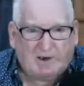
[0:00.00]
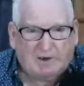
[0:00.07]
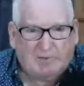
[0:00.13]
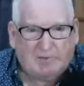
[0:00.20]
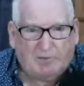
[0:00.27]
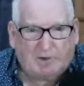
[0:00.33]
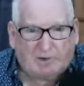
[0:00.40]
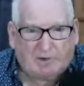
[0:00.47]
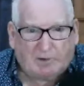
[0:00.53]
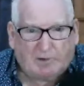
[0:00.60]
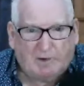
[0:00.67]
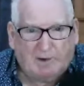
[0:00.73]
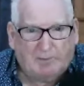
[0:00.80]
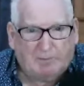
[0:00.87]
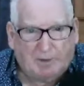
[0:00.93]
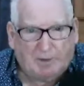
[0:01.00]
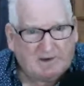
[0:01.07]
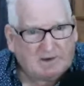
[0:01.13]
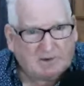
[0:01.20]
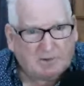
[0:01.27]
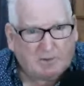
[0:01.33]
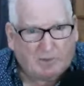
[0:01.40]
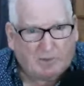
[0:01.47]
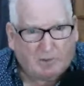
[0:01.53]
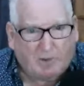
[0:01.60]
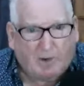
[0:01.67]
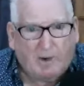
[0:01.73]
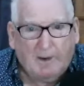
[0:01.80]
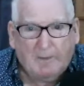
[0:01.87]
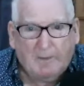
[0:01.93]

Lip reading: of the Victorian police or